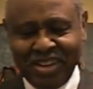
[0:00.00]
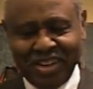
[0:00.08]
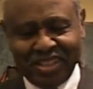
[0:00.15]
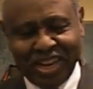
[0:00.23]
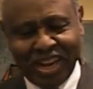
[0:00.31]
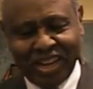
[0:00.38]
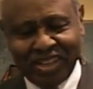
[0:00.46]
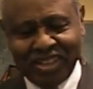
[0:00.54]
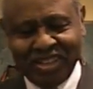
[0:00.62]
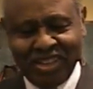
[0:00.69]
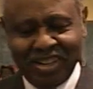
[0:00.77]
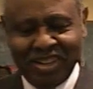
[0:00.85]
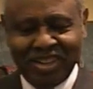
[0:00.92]
As I
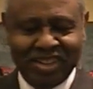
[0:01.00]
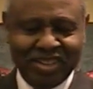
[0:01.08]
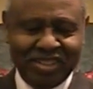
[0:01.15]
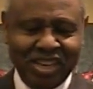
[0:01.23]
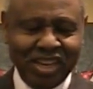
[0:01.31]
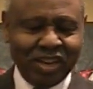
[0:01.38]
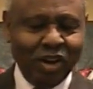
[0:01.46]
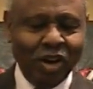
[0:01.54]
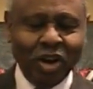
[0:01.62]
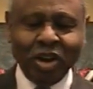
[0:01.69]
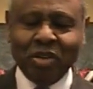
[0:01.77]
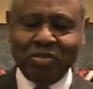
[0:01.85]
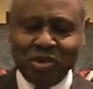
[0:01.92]
thank
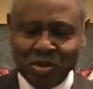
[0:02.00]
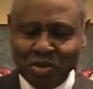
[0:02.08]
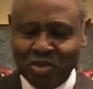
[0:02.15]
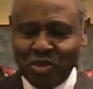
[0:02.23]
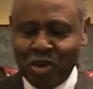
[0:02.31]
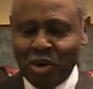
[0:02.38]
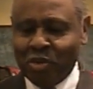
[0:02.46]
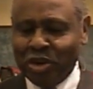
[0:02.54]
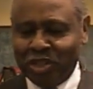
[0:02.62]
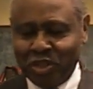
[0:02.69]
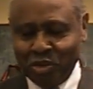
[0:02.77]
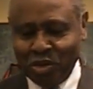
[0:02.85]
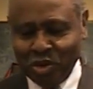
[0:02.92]
all of you for
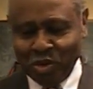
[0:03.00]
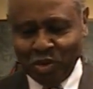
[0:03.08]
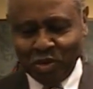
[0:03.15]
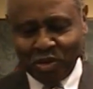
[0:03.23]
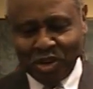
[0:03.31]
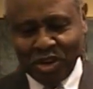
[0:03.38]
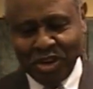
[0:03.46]
what you do